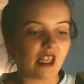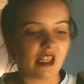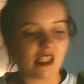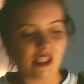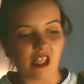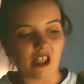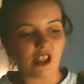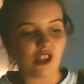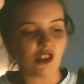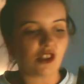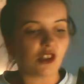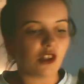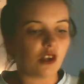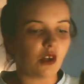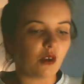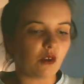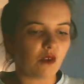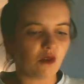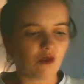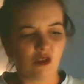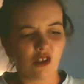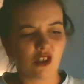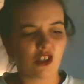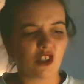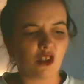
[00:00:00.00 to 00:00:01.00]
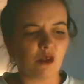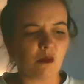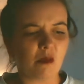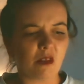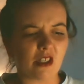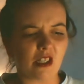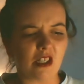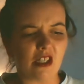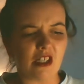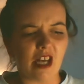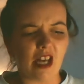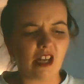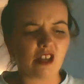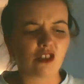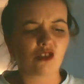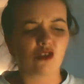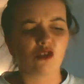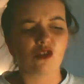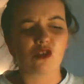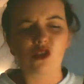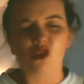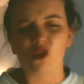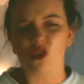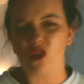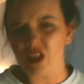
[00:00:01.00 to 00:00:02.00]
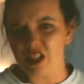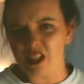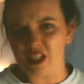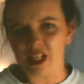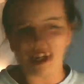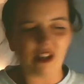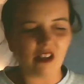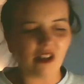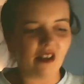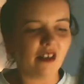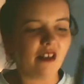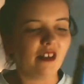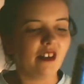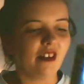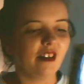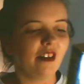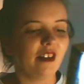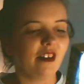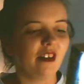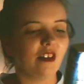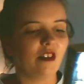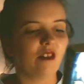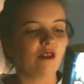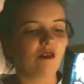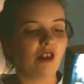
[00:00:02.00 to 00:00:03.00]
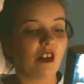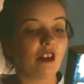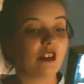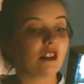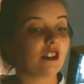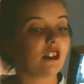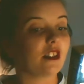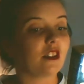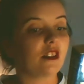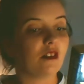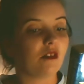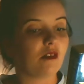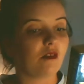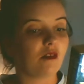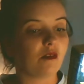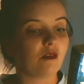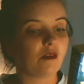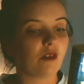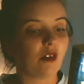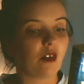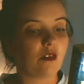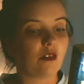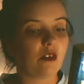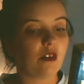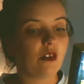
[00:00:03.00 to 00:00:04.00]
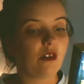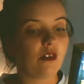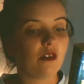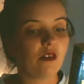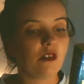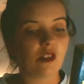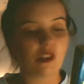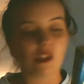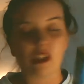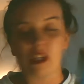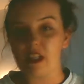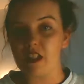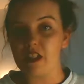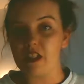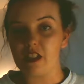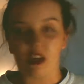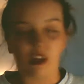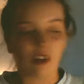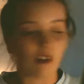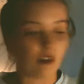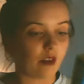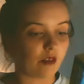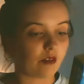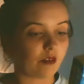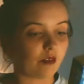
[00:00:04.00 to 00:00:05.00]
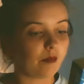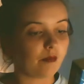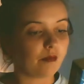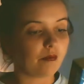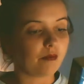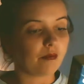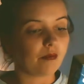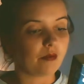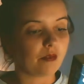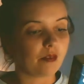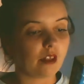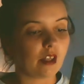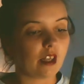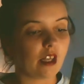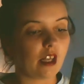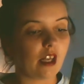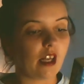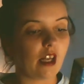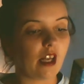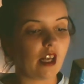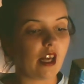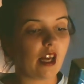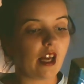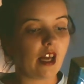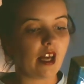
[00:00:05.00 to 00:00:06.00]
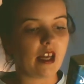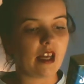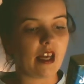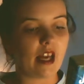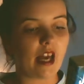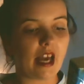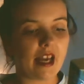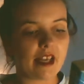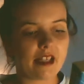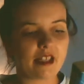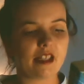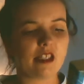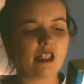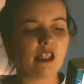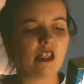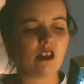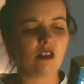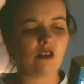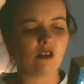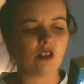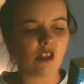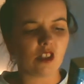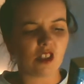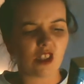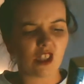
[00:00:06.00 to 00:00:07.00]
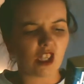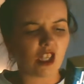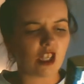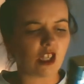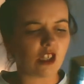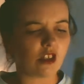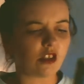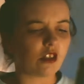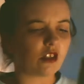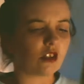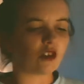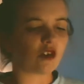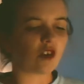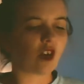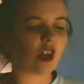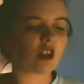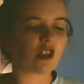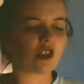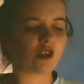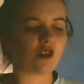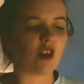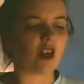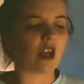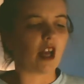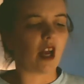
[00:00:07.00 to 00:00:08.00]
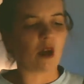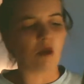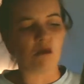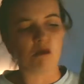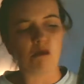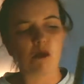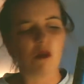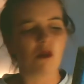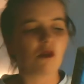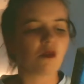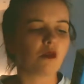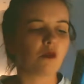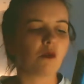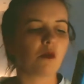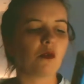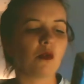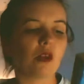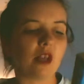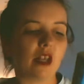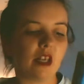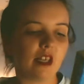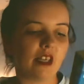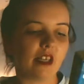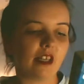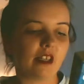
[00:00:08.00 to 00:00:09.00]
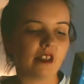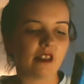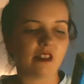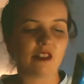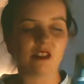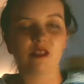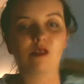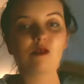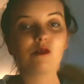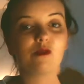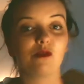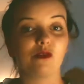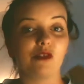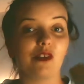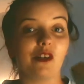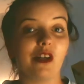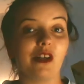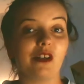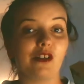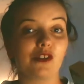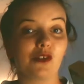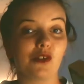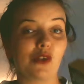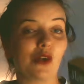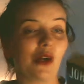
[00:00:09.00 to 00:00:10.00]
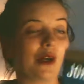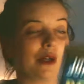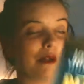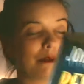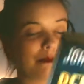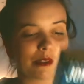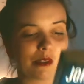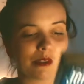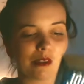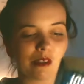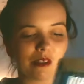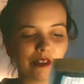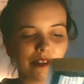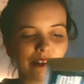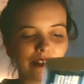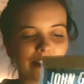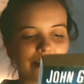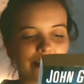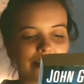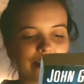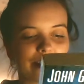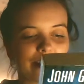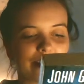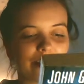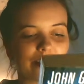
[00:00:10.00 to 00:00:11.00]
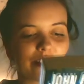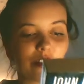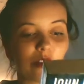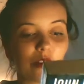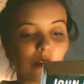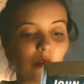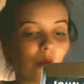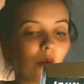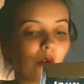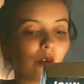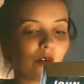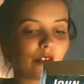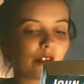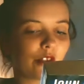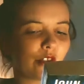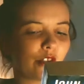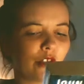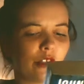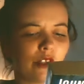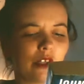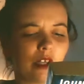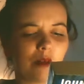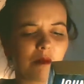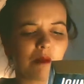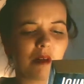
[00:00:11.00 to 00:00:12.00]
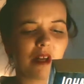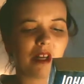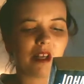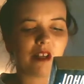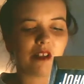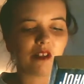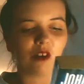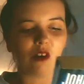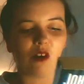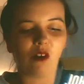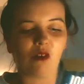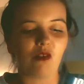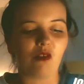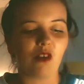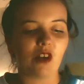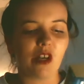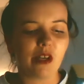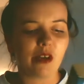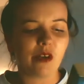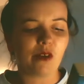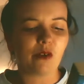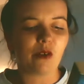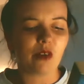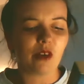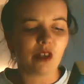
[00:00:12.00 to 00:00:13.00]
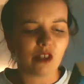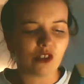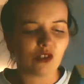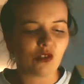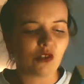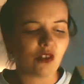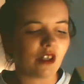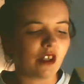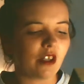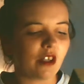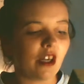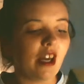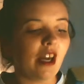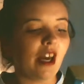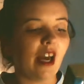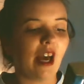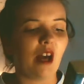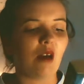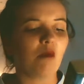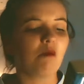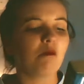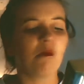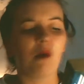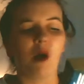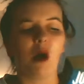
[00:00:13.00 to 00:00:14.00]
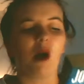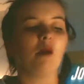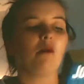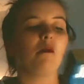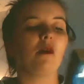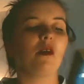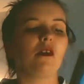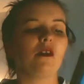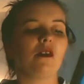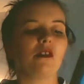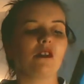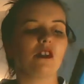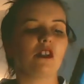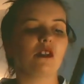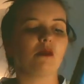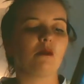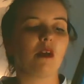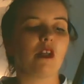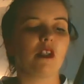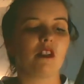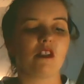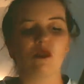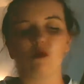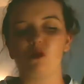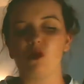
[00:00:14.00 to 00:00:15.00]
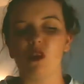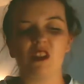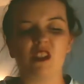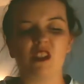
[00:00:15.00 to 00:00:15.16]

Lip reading: tension. Grisham is a natural storyteller. Francis Fifield, Daily Telegraph. A heady tale, deceit, treachery and multiple killings. Financial Times. The author's unique blend of legal intrigue and mind-blowing suspense once